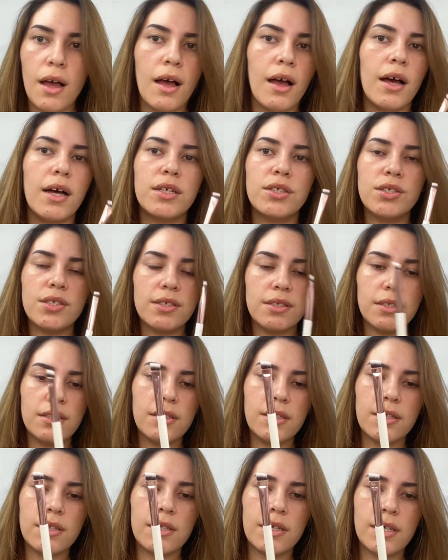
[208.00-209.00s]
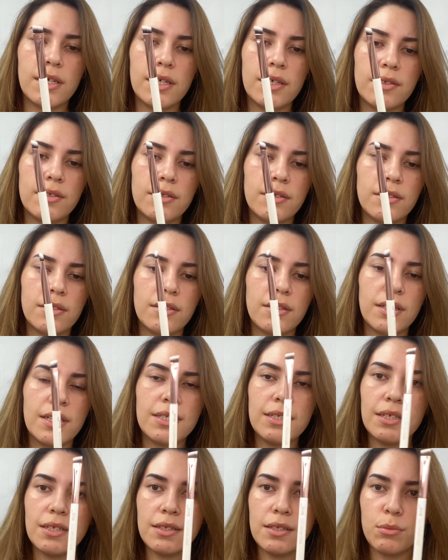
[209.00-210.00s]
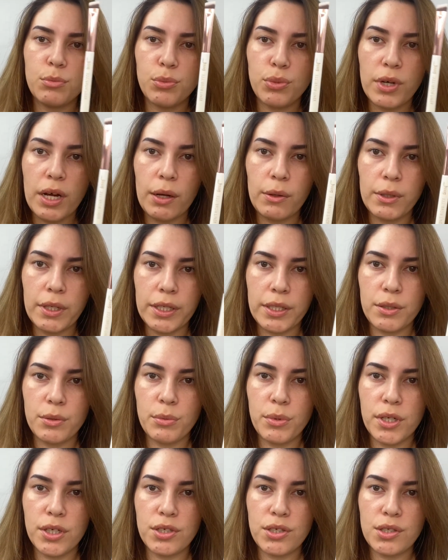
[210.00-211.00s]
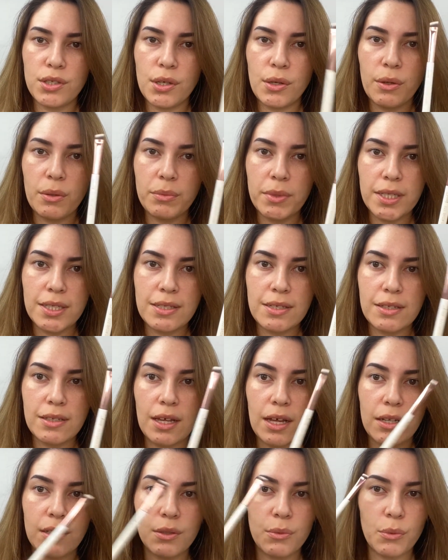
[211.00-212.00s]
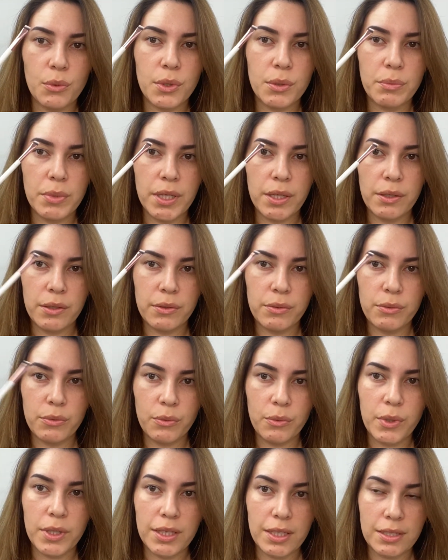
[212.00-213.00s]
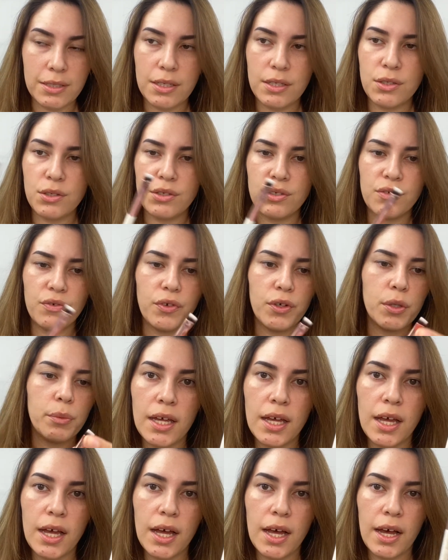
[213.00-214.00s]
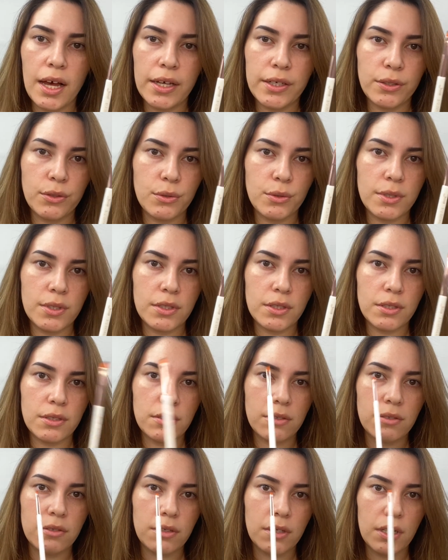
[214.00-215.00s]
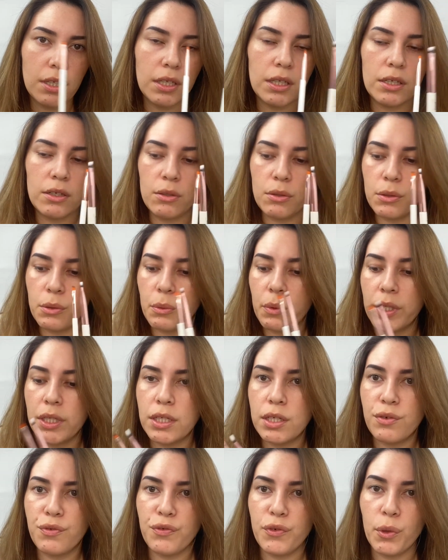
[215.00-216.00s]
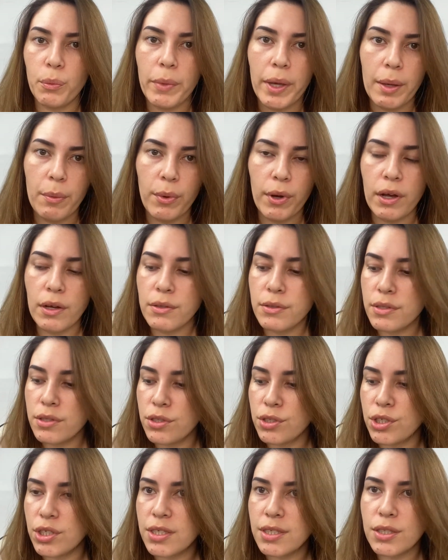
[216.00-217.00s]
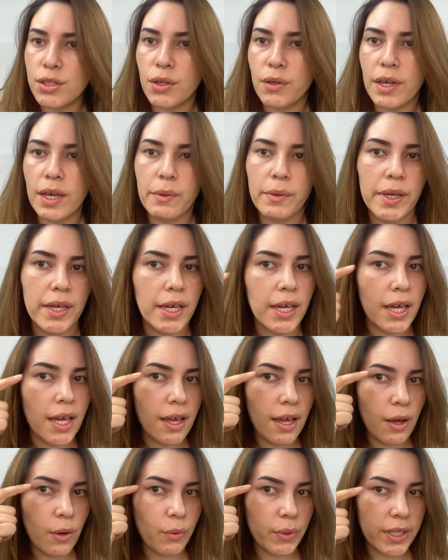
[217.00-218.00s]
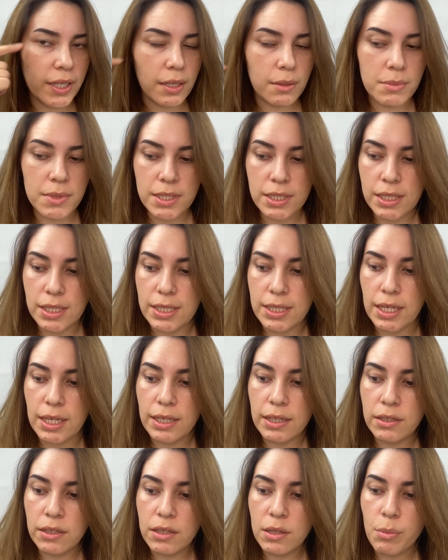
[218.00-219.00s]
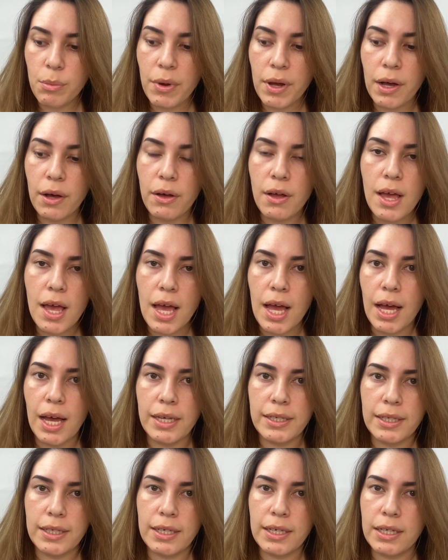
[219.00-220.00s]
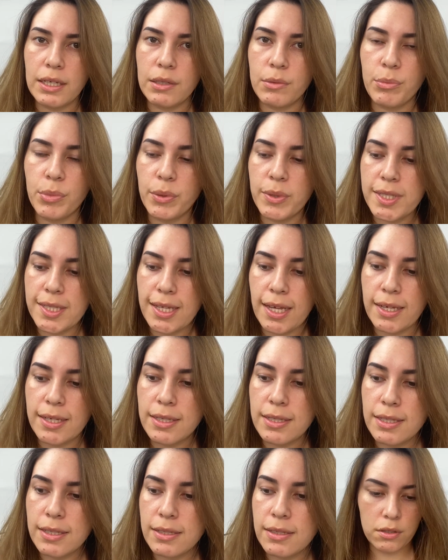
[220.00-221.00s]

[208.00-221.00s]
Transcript: I just seen that they had, this is a brow liner brush, so I'm guessing that would be what this is used for, but I use a littler one for my brows, just so that way when it comes to the tail of the brow, I can get it precise.